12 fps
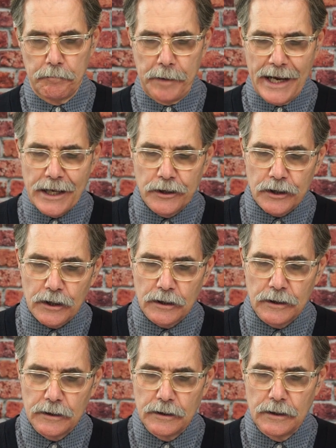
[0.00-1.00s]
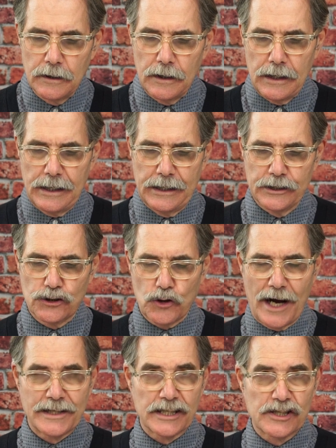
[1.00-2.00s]
Peter is
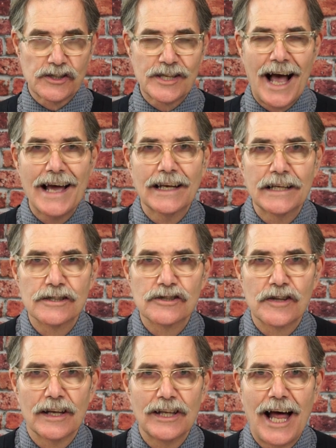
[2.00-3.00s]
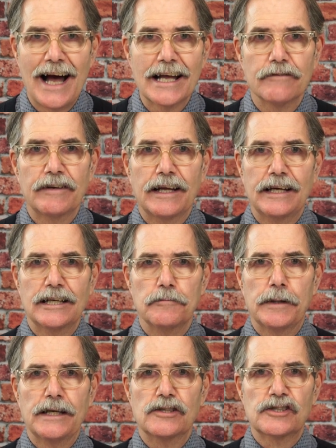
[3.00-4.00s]
trying to silence the lie of an
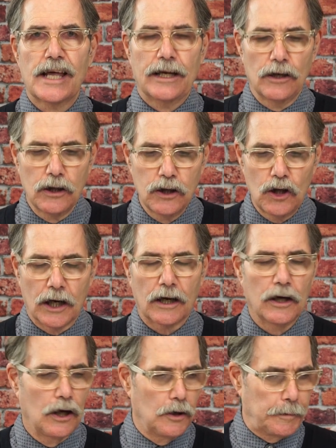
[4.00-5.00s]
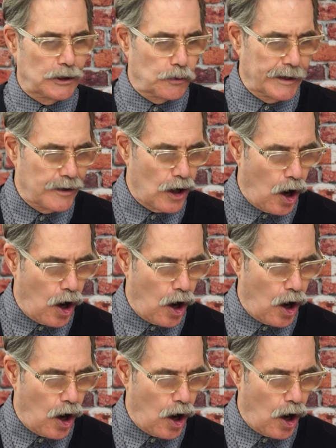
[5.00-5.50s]
enemy, saying, Look, between the